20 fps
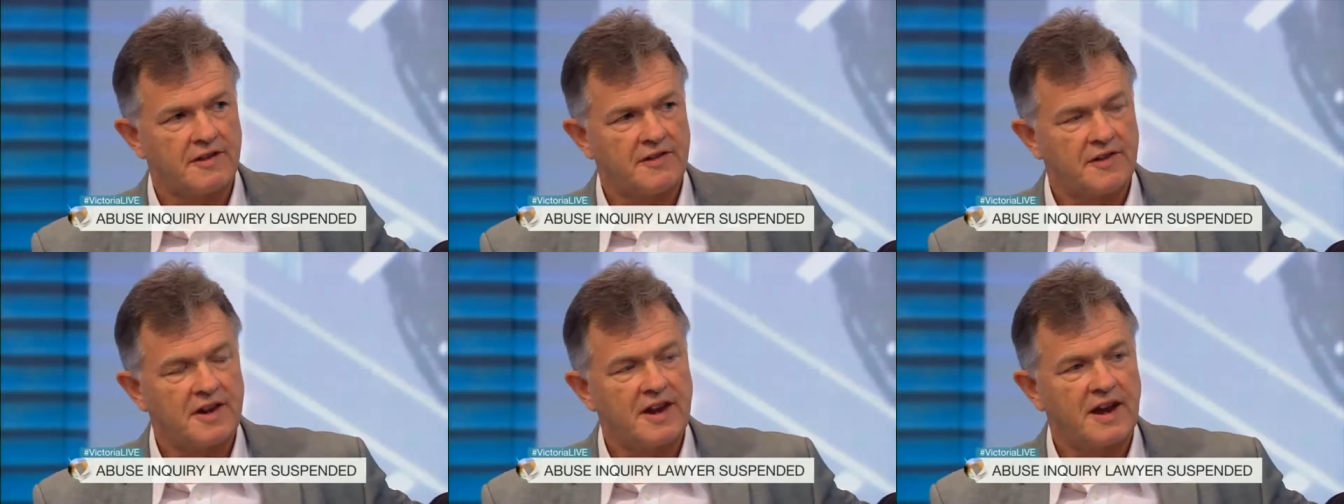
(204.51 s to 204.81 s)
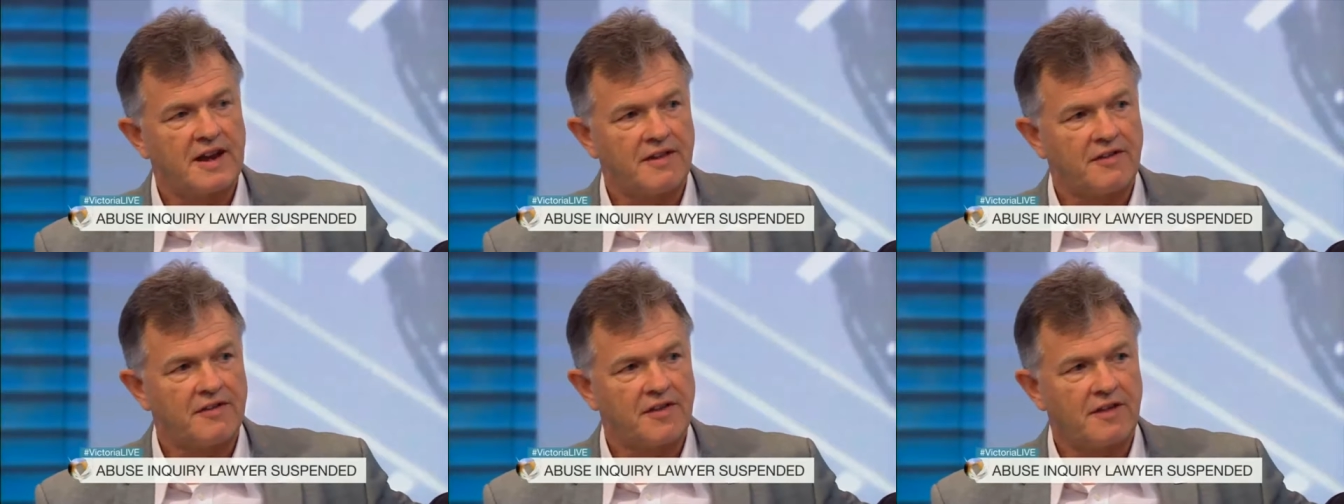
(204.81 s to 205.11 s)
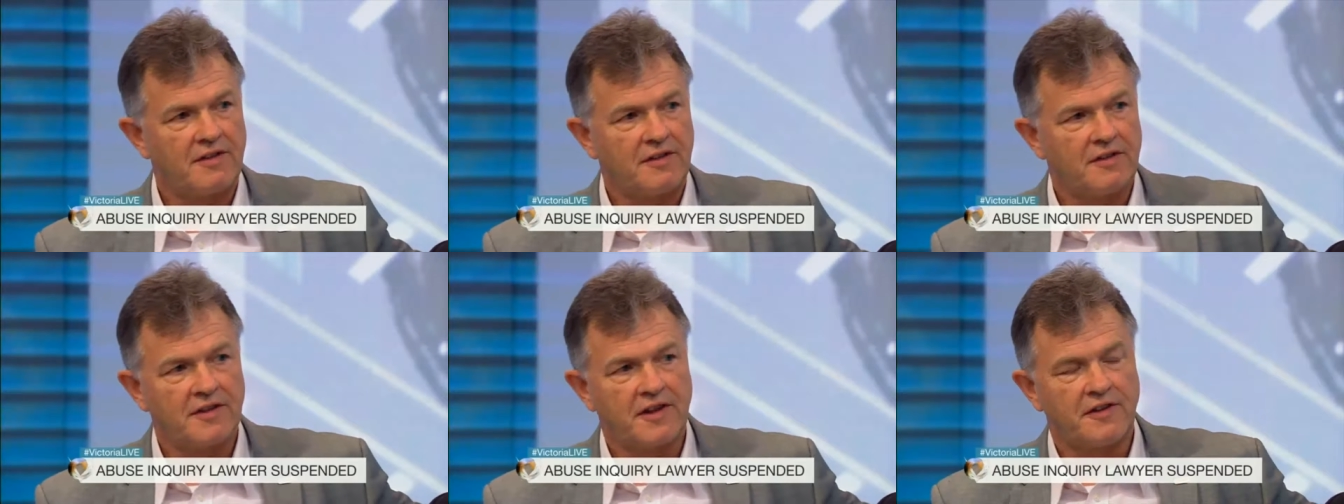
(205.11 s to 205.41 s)
is in any
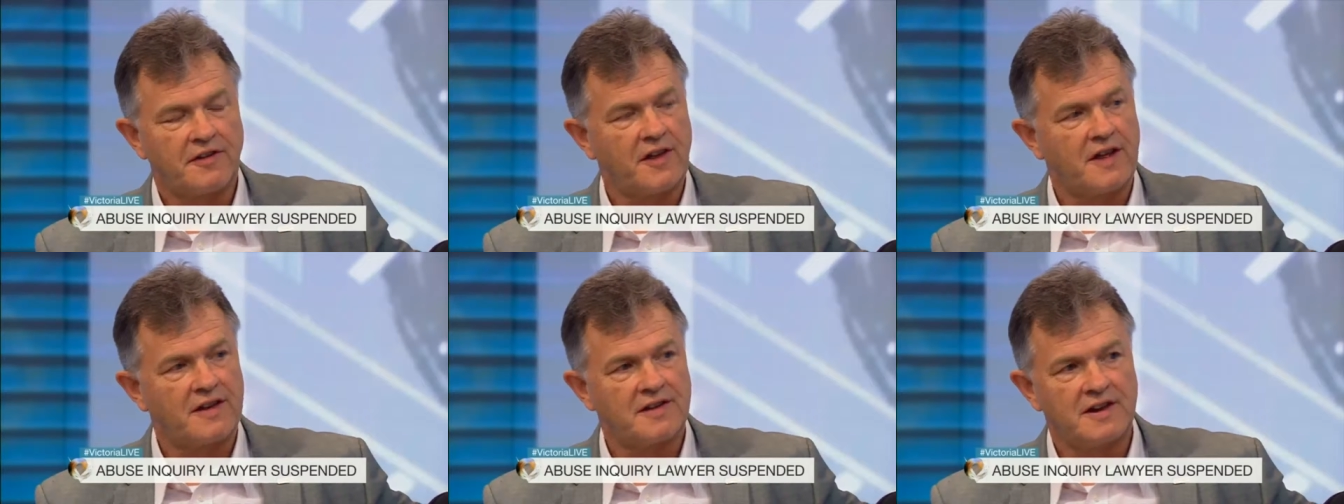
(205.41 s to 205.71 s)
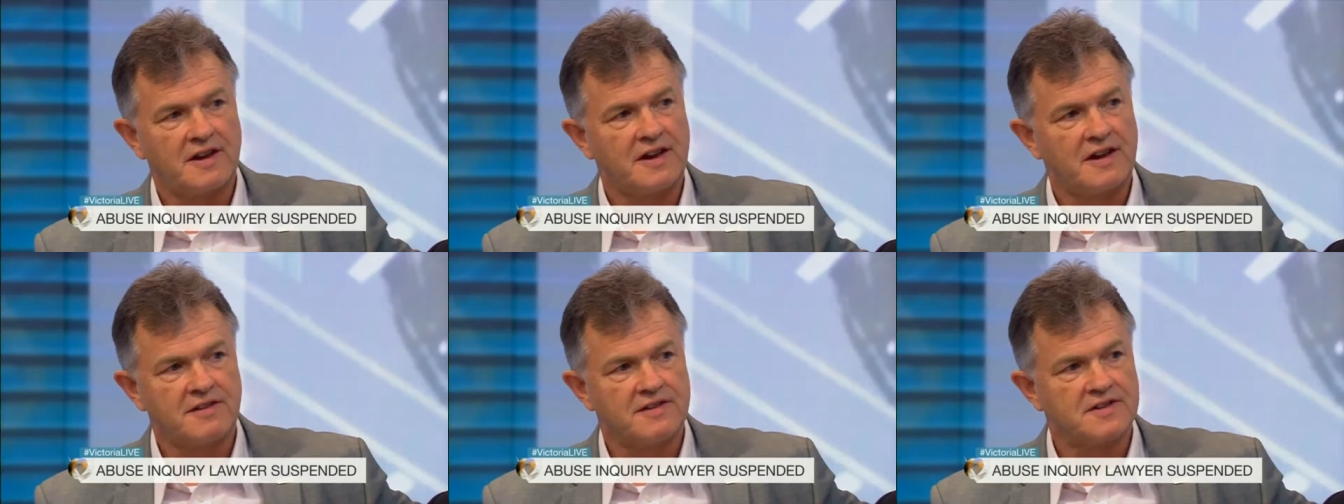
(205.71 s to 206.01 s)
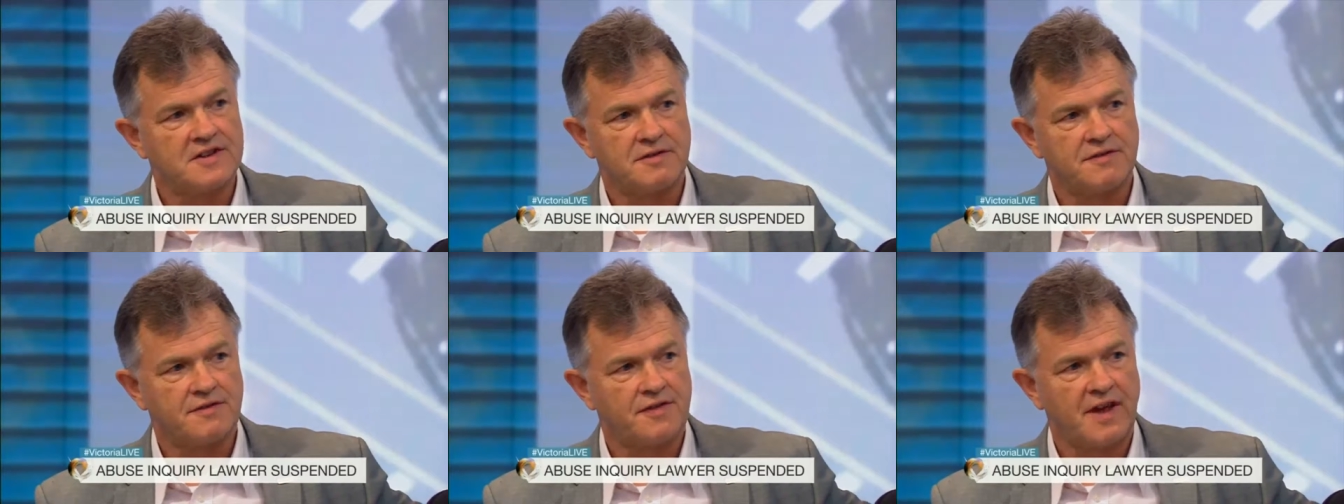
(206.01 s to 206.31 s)
sense descending
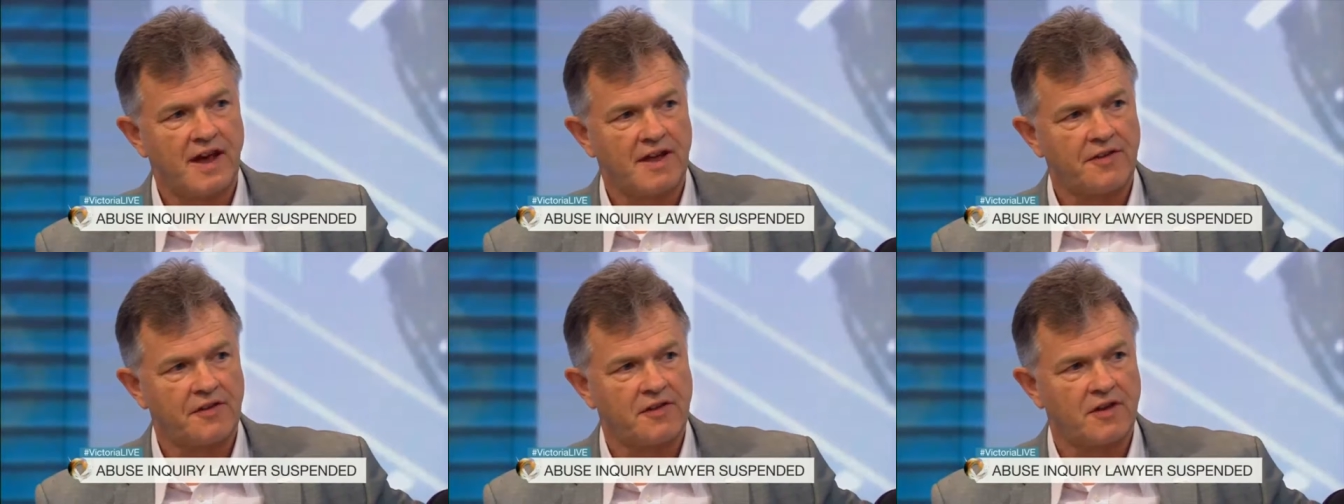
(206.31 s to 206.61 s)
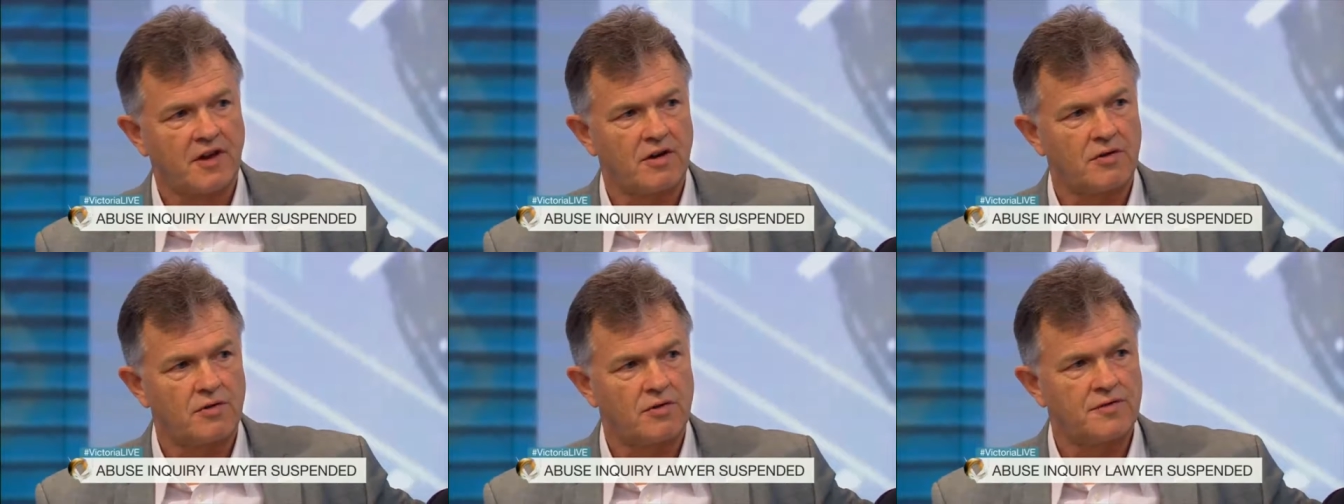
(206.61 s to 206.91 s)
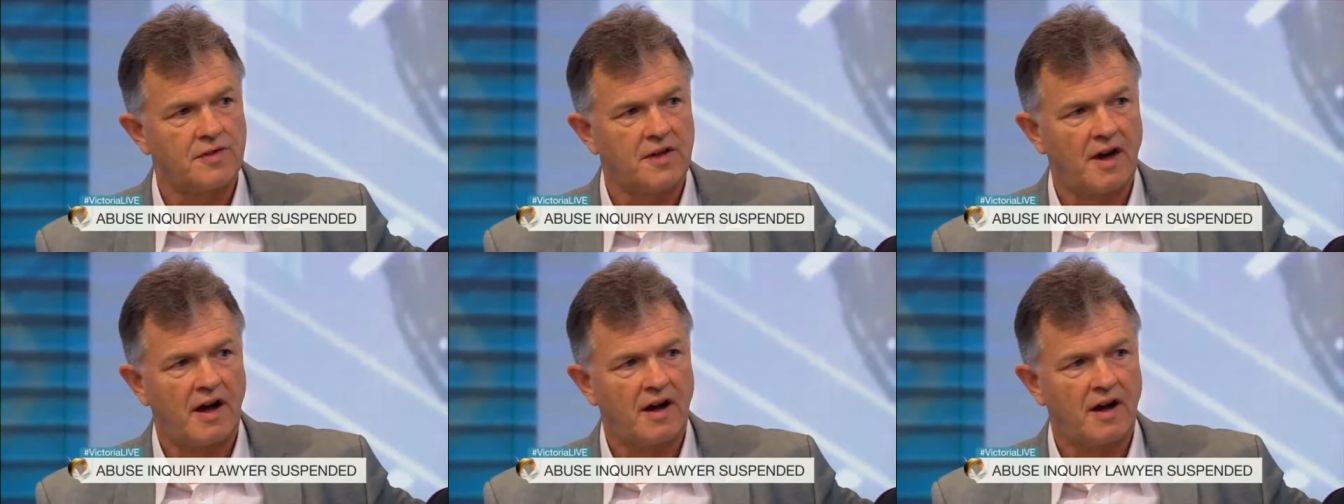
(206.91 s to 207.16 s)
into fiasco.